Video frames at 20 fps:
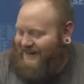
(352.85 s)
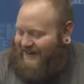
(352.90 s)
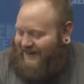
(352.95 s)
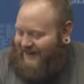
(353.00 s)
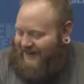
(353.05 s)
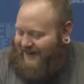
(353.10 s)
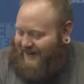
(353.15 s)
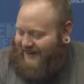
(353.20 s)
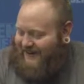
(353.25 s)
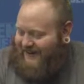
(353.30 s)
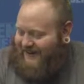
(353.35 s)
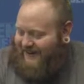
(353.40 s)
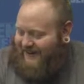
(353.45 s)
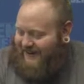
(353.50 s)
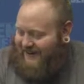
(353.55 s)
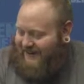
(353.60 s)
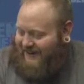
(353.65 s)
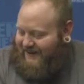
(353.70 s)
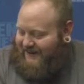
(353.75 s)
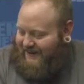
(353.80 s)

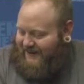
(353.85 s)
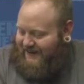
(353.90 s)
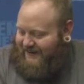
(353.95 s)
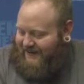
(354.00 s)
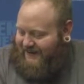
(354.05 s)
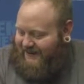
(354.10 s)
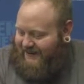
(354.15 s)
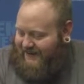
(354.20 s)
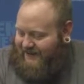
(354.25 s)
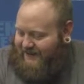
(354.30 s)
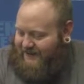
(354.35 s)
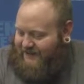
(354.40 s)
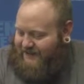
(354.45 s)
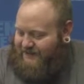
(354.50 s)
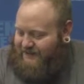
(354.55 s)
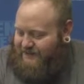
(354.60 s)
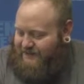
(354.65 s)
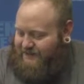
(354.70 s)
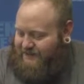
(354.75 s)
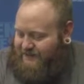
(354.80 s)

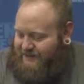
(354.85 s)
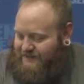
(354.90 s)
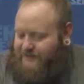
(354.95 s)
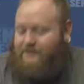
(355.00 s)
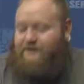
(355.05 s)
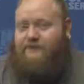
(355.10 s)
No words are spoken by the person on screen.